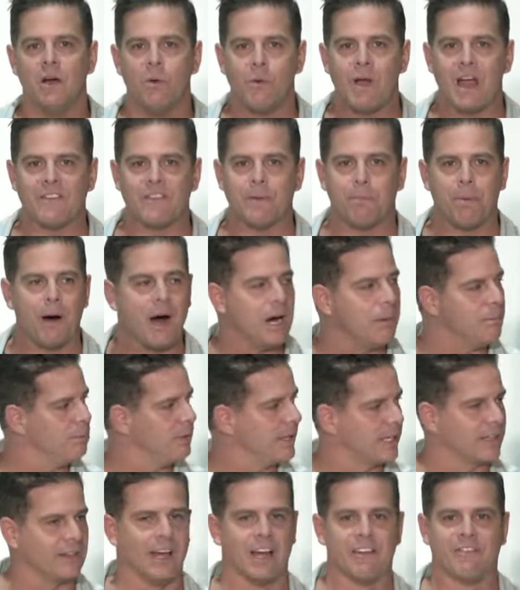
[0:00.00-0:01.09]
We have a
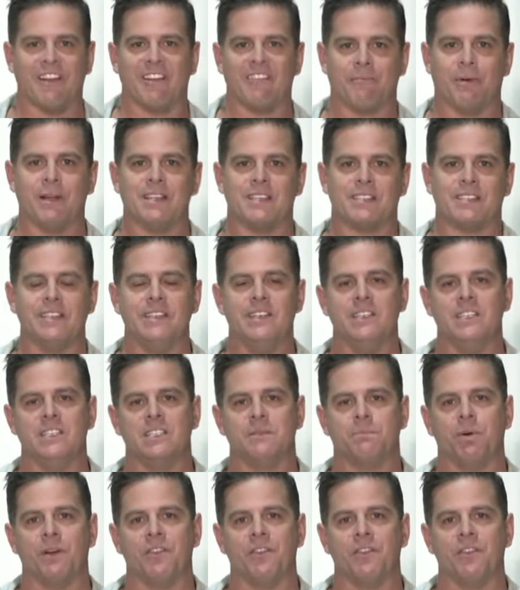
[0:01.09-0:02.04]
public life that everybody sees,